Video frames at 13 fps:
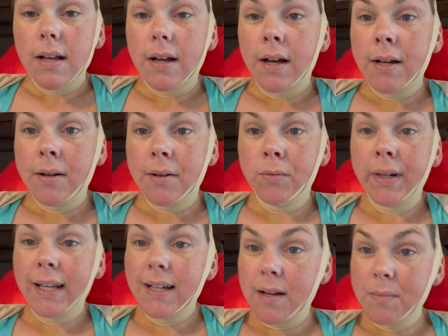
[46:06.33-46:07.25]
Uh, when
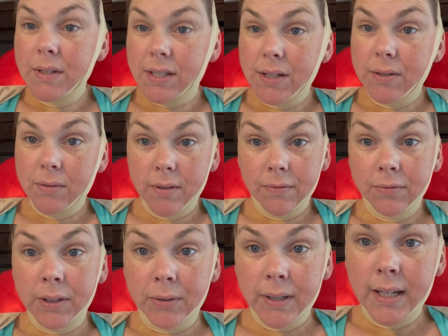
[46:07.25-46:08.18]
it comes to the
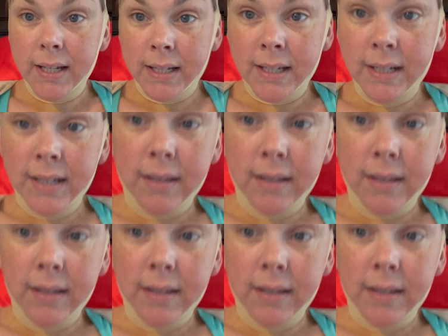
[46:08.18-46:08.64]
fluid and